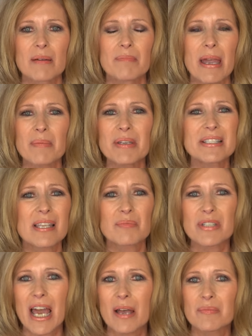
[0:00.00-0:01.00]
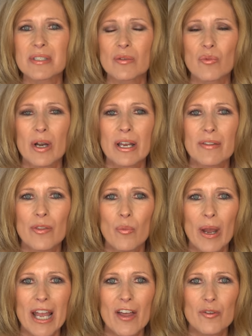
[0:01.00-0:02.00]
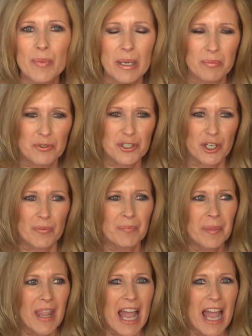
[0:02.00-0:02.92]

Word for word: maybe sometimes than the way other people do.